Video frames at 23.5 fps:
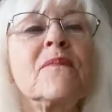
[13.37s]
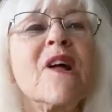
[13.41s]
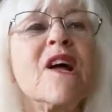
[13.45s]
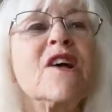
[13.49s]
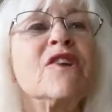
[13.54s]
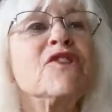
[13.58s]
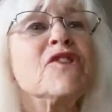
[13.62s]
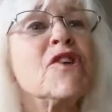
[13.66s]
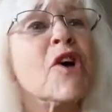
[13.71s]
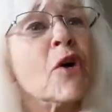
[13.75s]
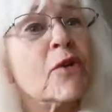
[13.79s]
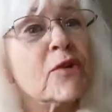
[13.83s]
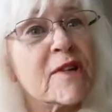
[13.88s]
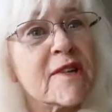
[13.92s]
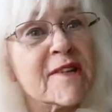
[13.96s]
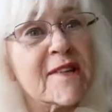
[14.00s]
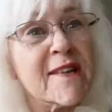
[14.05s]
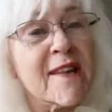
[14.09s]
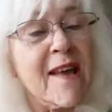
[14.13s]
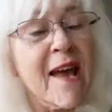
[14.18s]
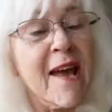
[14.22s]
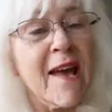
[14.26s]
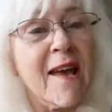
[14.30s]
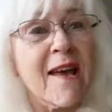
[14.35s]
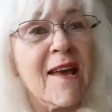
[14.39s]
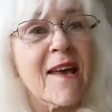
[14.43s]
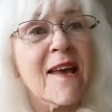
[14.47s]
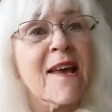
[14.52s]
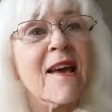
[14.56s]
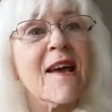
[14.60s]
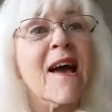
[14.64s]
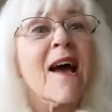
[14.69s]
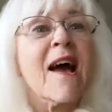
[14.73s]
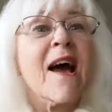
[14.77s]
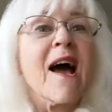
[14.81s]
So
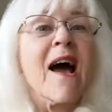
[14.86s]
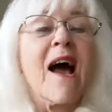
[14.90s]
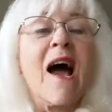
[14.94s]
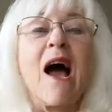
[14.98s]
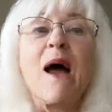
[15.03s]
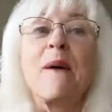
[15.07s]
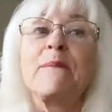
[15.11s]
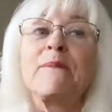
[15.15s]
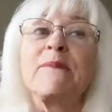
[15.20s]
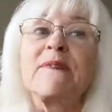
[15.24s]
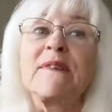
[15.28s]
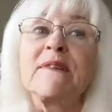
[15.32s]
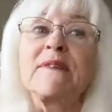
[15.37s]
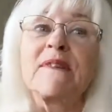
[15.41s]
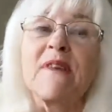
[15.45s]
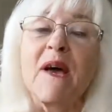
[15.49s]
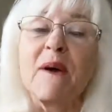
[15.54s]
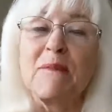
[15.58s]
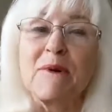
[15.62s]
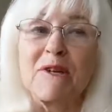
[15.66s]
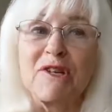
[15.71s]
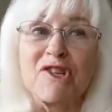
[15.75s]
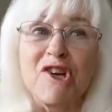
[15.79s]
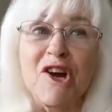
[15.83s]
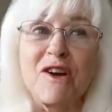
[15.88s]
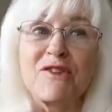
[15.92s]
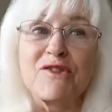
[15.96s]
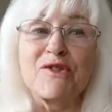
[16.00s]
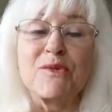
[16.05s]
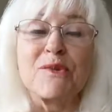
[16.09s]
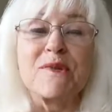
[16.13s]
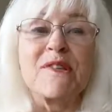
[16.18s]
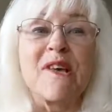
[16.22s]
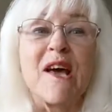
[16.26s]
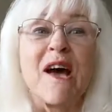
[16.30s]
today, since I'm at
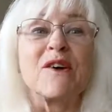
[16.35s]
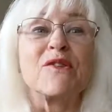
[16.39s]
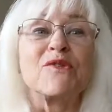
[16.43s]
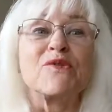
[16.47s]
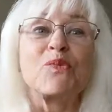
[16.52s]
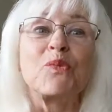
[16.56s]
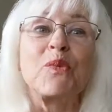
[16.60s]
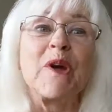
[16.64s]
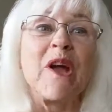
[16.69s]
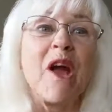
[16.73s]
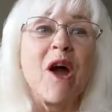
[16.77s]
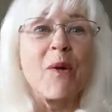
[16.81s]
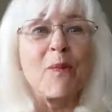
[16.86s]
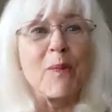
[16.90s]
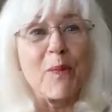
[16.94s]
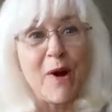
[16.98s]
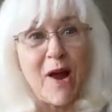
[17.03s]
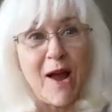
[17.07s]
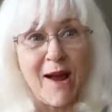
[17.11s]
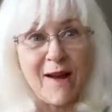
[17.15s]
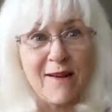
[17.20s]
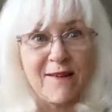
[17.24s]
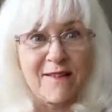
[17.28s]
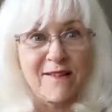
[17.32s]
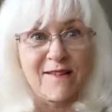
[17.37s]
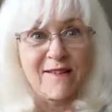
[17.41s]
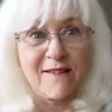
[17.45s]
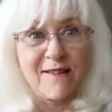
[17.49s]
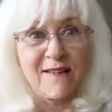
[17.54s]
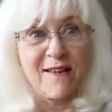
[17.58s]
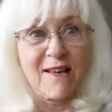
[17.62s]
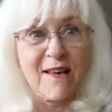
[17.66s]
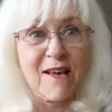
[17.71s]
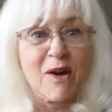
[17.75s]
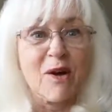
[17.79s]
Joshua's house, we are
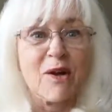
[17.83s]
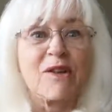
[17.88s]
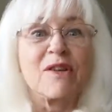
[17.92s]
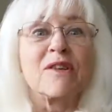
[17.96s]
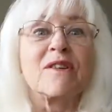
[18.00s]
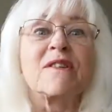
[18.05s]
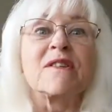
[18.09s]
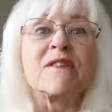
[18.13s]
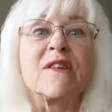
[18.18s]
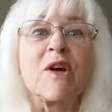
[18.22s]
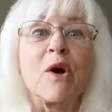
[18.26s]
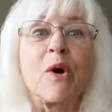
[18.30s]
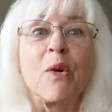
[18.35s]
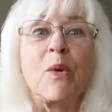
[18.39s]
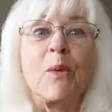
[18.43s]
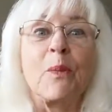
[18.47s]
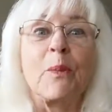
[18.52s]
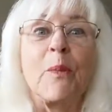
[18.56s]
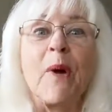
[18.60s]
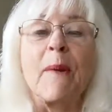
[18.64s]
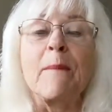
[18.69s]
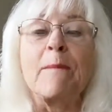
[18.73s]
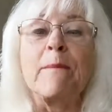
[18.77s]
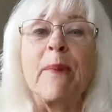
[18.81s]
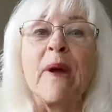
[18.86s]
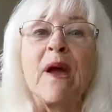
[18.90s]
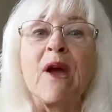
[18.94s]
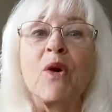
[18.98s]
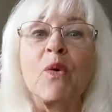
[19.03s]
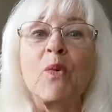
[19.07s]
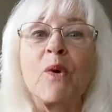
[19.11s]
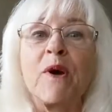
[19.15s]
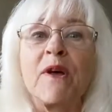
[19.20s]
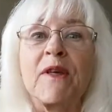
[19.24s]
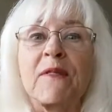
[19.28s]
practicing, and so
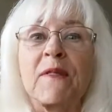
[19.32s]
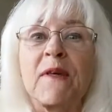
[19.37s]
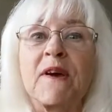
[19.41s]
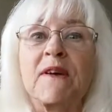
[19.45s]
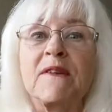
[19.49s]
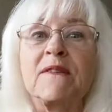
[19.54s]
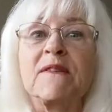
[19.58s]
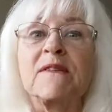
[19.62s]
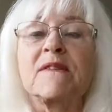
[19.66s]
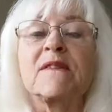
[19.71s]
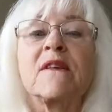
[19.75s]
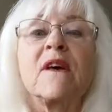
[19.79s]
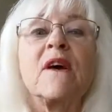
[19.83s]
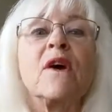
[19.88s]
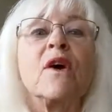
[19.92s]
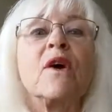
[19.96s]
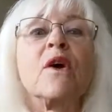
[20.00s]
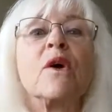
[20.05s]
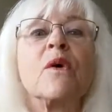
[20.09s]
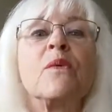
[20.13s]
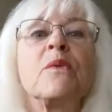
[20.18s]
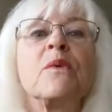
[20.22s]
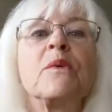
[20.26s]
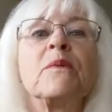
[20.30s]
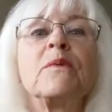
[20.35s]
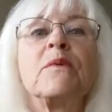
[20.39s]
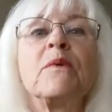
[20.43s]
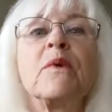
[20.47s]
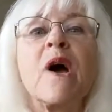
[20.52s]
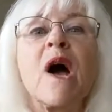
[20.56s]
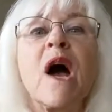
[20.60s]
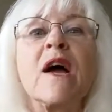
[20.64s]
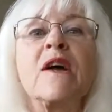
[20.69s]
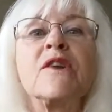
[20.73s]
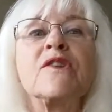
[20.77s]
bear with us
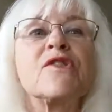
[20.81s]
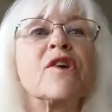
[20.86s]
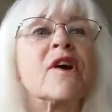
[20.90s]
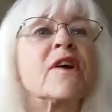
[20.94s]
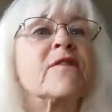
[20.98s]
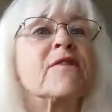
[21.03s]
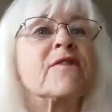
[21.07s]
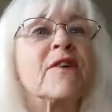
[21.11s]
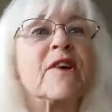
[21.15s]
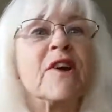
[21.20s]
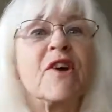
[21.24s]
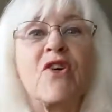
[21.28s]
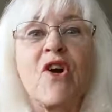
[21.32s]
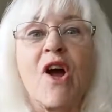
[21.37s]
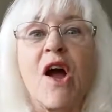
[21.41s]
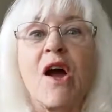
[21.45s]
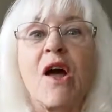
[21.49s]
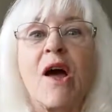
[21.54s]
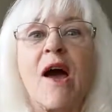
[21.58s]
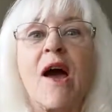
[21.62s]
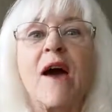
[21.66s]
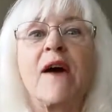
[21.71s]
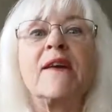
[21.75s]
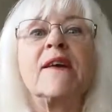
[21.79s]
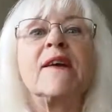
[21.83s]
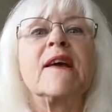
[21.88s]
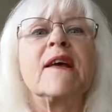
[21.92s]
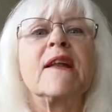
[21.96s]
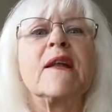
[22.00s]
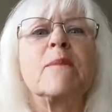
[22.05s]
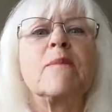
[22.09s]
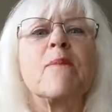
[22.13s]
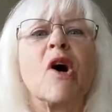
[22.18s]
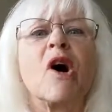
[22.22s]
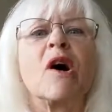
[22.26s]
when I try to figure out how to get
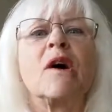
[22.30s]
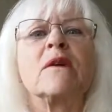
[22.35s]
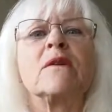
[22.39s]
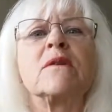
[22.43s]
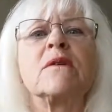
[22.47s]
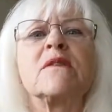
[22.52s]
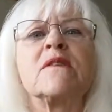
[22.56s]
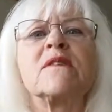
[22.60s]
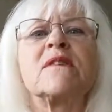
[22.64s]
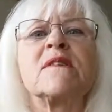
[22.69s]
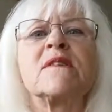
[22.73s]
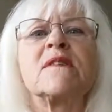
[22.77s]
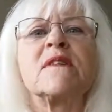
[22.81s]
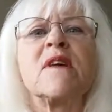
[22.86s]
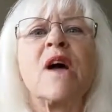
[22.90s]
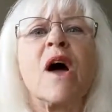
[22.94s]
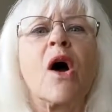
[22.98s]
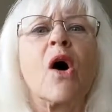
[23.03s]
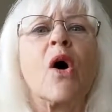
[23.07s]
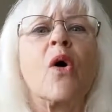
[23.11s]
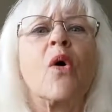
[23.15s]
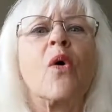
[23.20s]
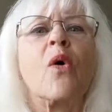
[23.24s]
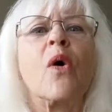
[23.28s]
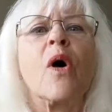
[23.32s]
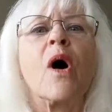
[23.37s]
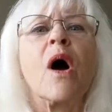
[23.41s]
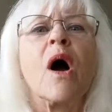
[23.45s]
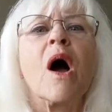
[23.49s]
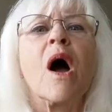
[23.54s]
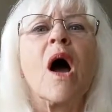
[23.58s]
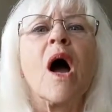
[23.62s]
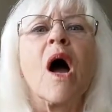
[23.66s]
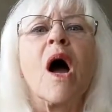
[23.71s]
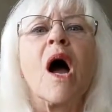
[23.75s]
him on. So
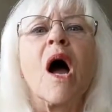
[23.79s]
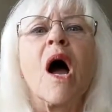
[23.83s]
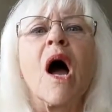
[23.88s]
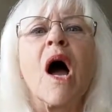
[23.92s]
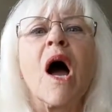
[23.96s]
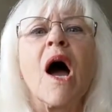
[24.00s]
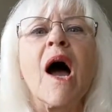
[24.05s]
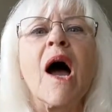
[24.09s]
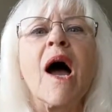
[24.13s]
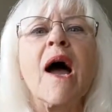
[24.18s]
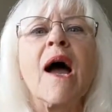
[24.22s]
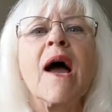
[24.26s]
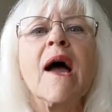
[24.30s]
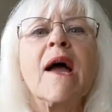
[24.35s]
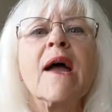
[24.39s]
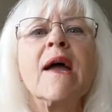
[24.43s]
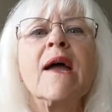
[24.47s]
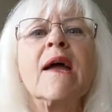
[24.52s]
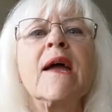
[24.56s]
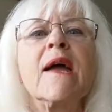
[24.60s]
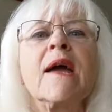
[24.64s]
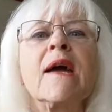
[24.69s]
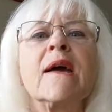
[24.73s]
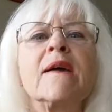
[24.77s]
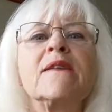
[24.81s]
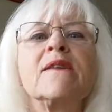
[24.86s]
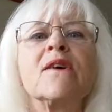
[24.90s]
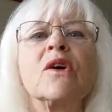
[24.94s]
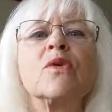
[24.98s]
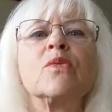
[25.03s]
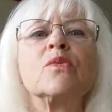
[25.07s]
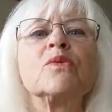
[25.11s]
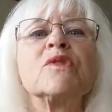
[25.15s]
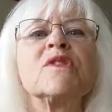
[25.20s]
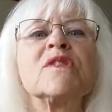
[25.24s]
I
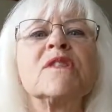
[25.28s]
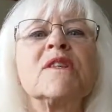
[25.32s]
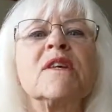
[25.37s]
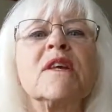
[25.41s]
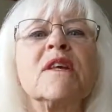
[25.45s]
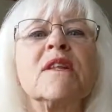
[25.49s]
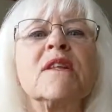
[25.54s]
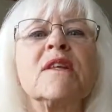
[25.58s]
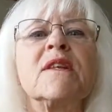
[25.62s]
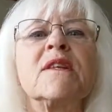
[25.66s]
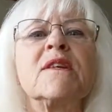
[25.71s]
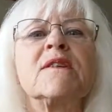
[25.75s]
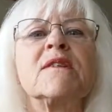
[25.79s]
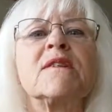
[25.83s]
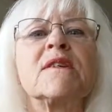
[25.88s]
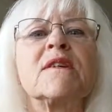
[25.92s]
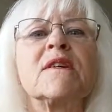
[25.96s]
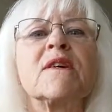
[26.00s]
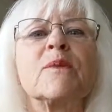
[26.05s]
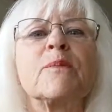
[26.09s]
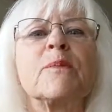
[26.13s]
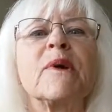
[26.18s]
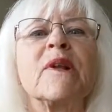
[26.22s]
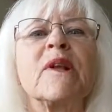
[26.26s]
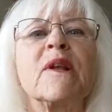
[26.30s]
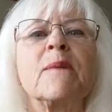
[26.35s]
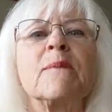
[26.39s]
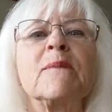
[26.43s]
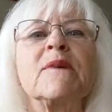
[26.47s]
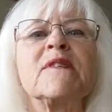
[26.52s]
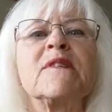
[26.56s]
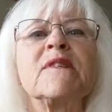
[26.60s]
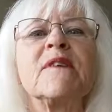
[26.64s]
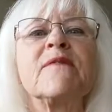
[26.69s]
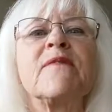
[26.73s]
don't see that he's here, but let
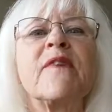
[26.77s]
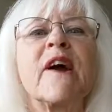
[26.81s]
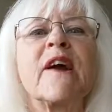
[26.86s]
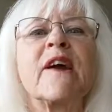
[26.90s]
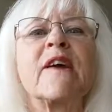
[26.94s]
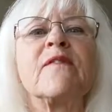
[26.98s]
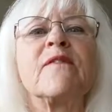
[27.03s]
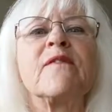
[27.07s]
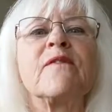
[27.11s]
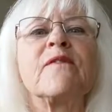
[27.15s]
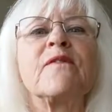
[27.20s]
me see if I can.